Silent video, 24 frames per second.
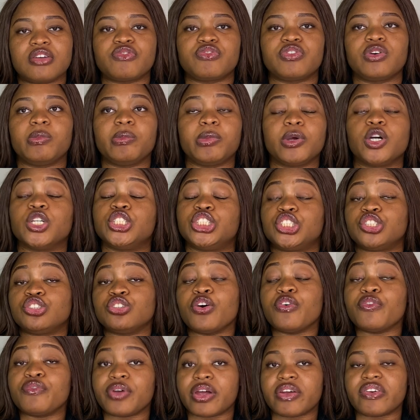from, because she's
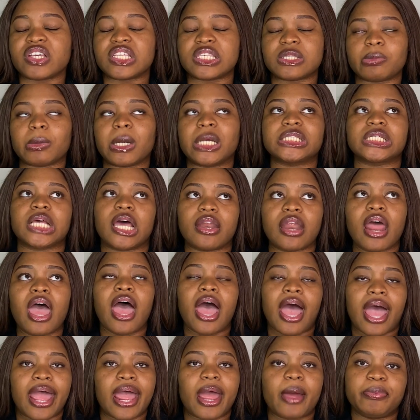not very smart, and
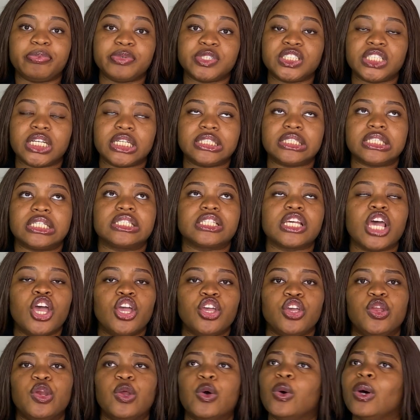I appreciate it,
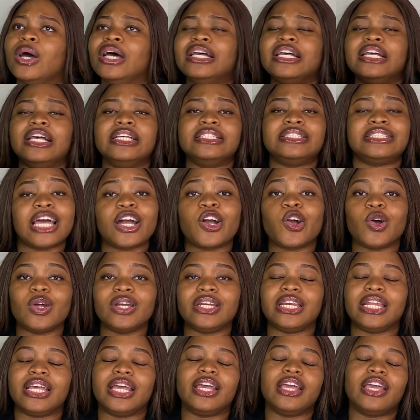you know.
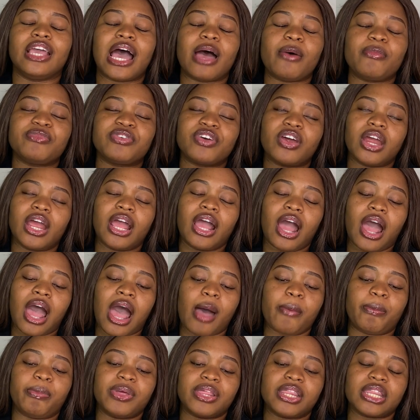Secondly, I'm very
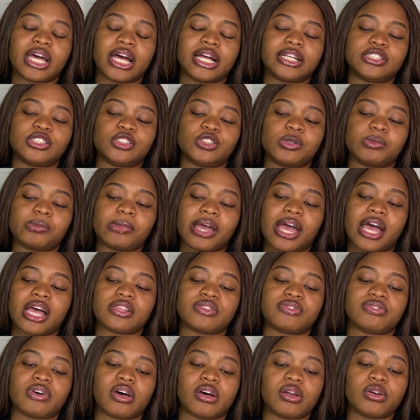happy that Auntie Dupe has
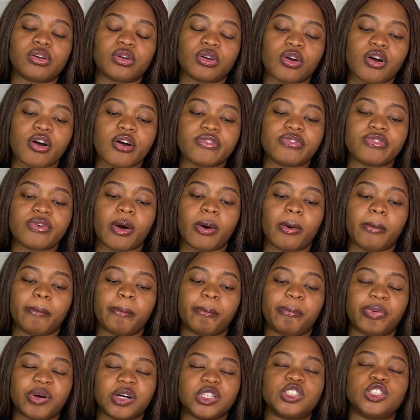found love,
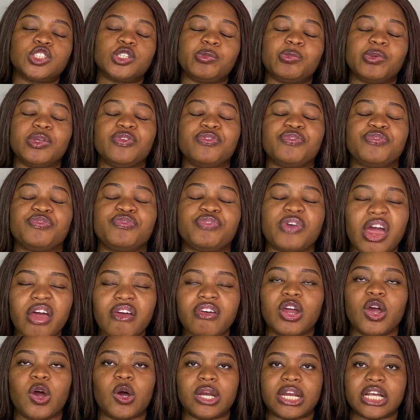but to be
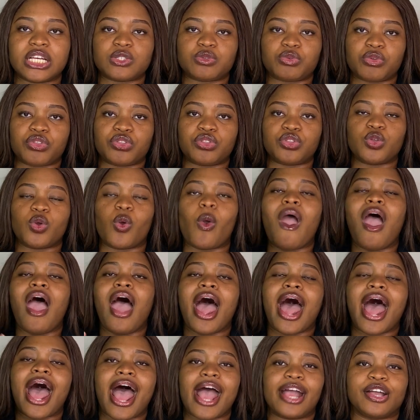very honest with you,
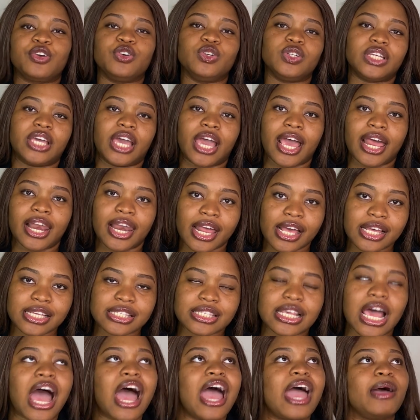I could care less.
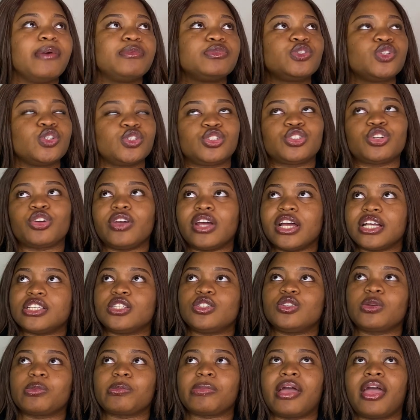I am so sorry, Auntie
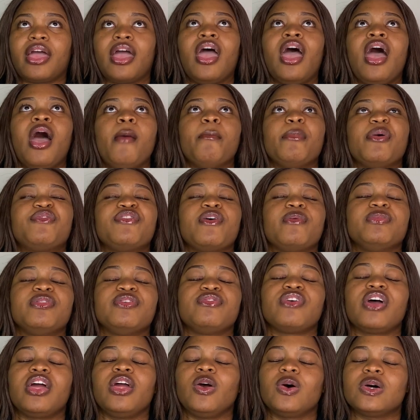Dupe, but from the
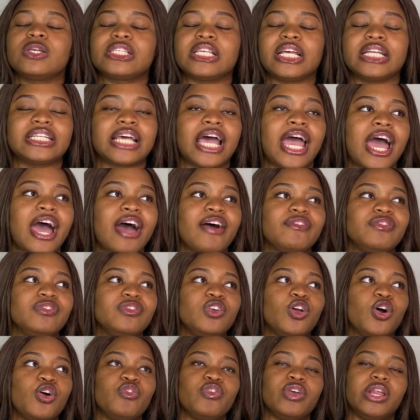very onset, I have
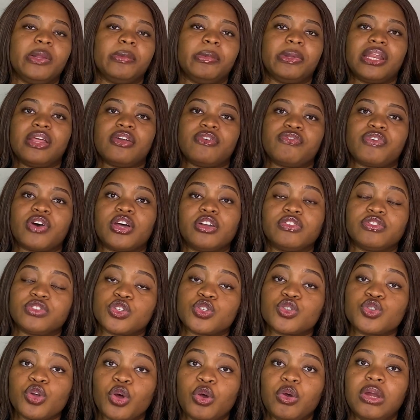not really been a fan of the
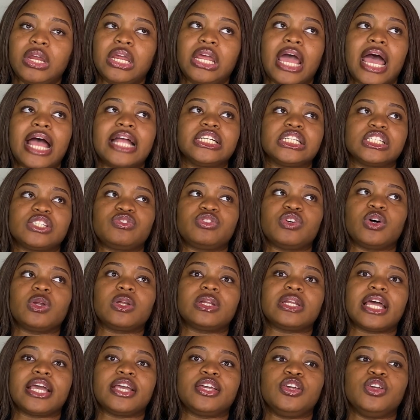story. I just felt
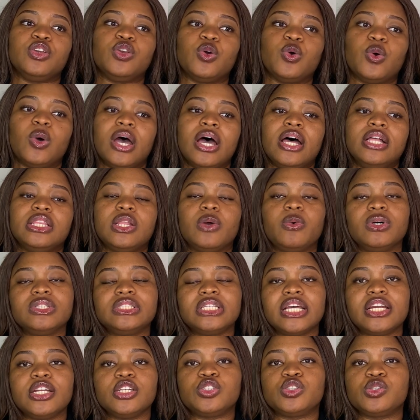like, you know, they
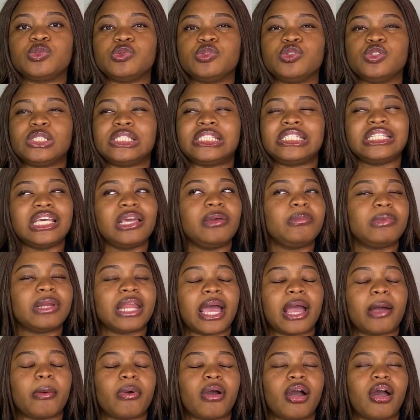wanted it to seem
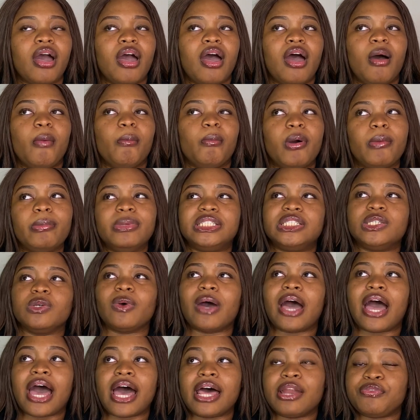like Mommy
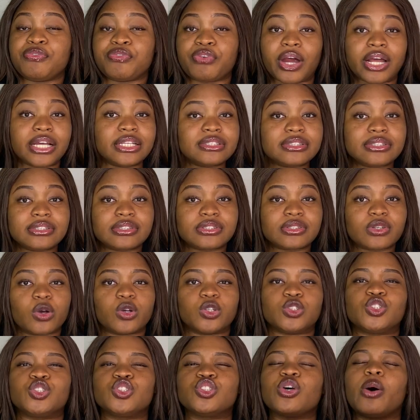Tiwa had friends, or
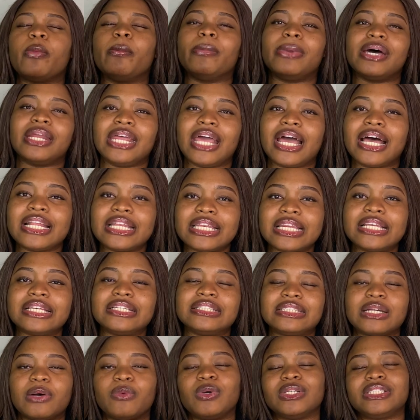somebody at
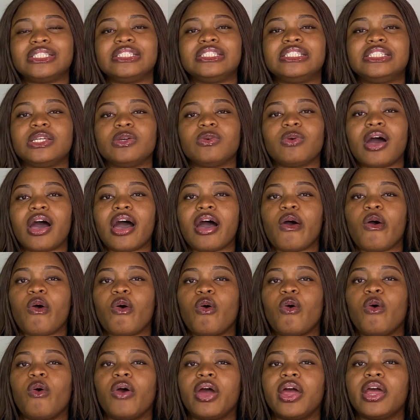least that wasn't Tiwa
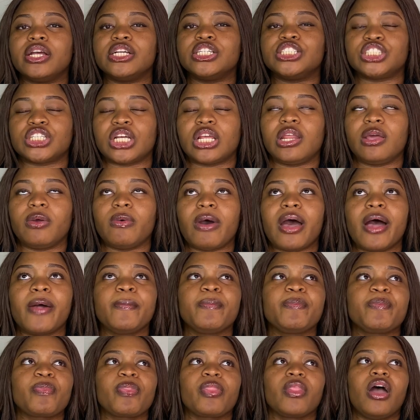or Shalewa,
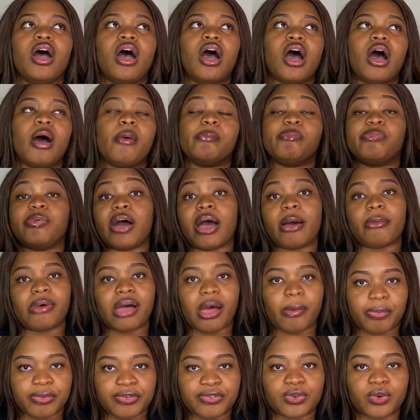but I'm
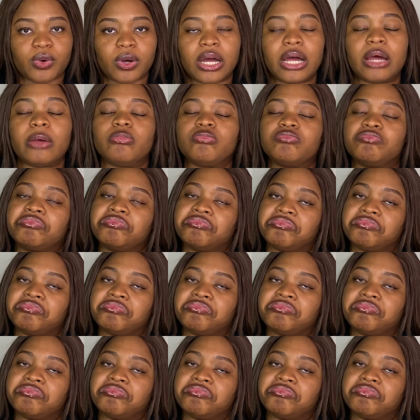happy for her.